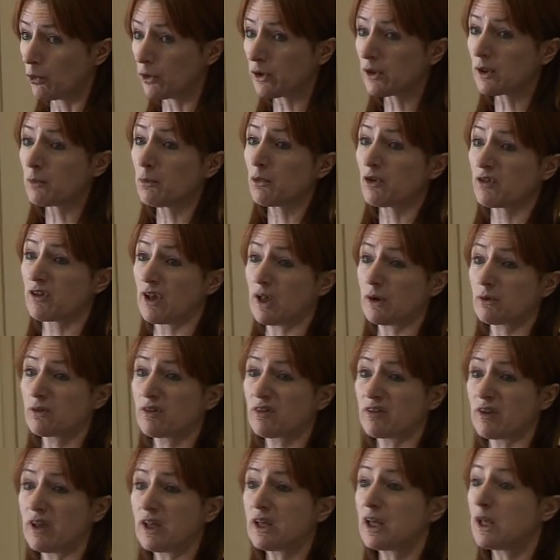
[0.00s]
One of them was out
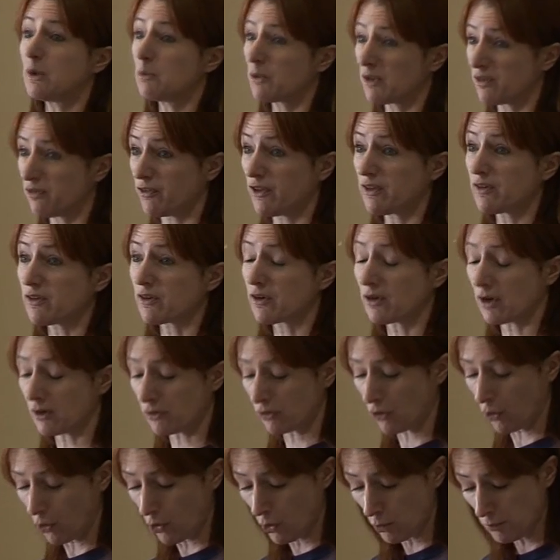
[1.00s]
sick, he was visited
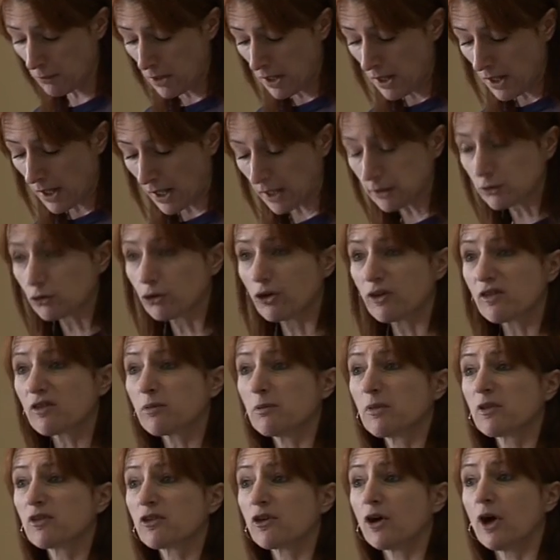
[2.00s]
at home at
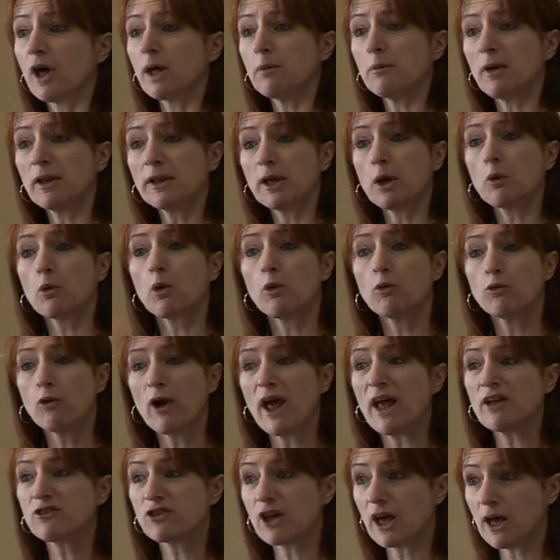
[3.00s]
Christmas time, and they were
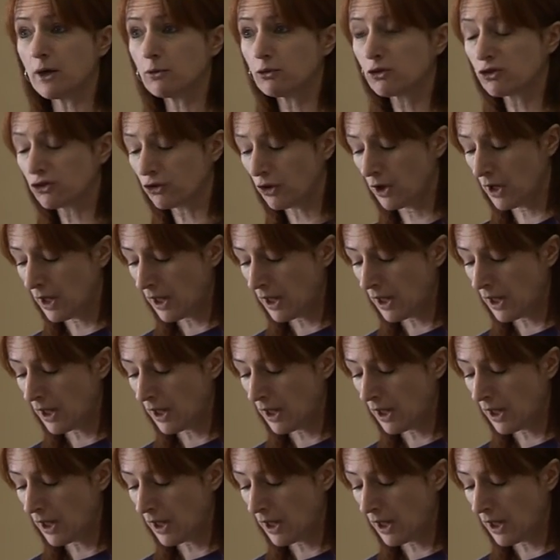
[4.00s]
read out